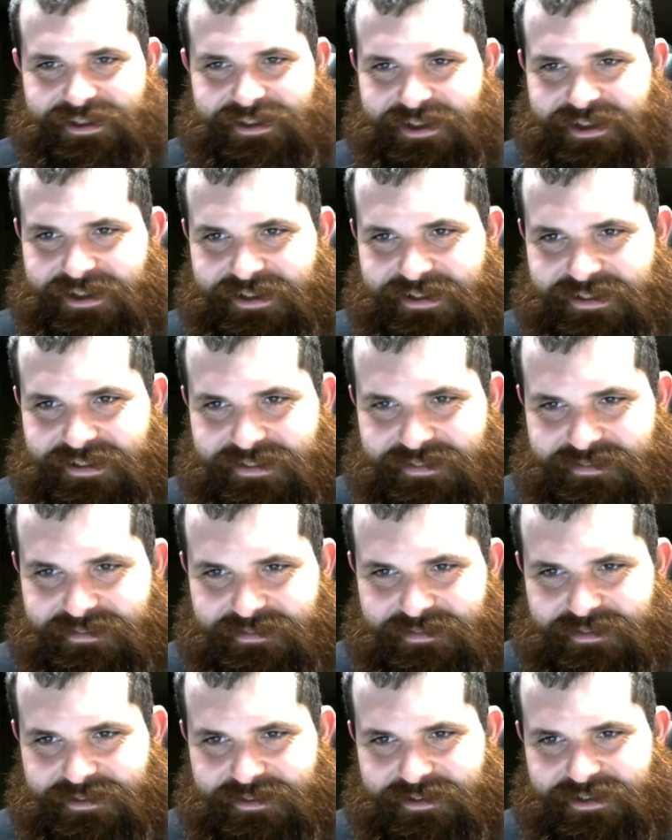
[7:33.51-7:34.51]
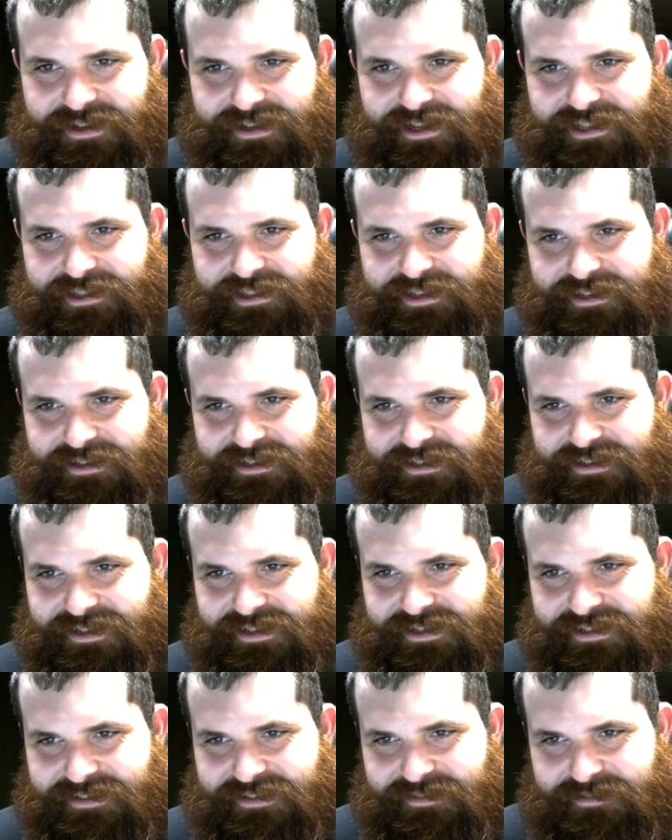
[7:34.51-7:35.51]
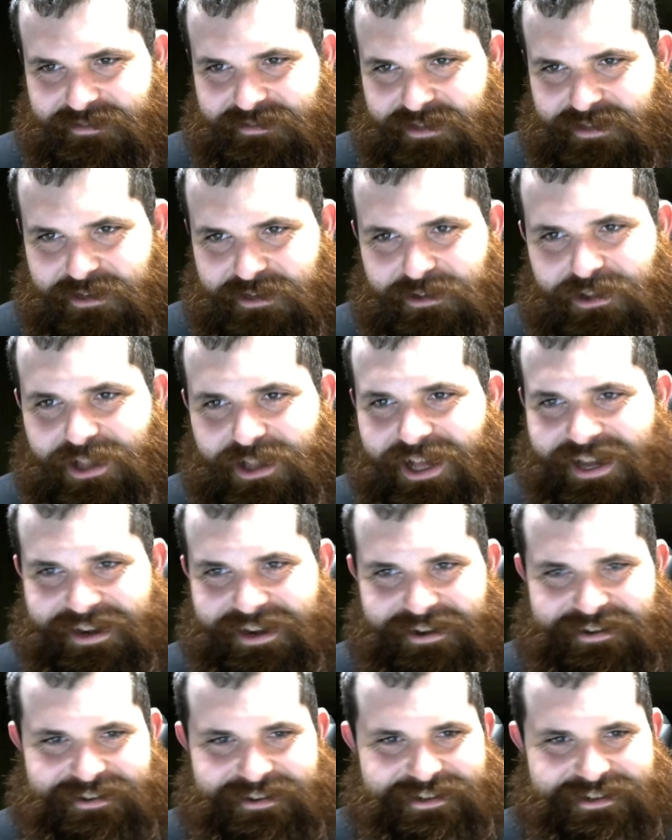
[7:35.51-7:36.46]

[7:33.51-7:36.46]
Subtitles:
I like her a lot.